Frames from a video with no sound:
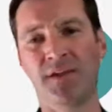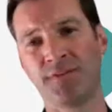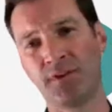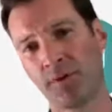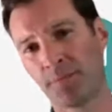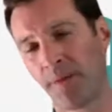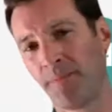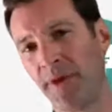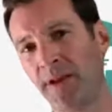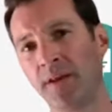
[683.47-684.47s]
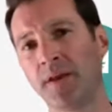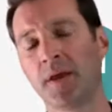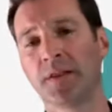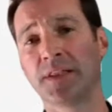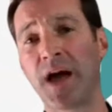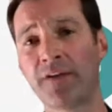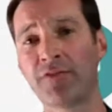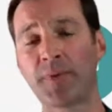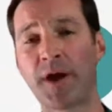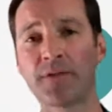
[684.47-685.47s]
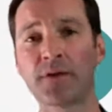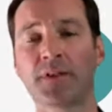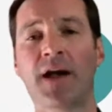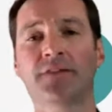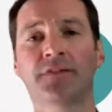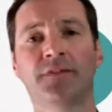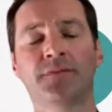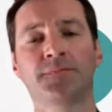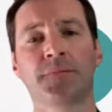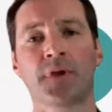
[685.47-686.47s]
even though I'm not meeting live with my other classes.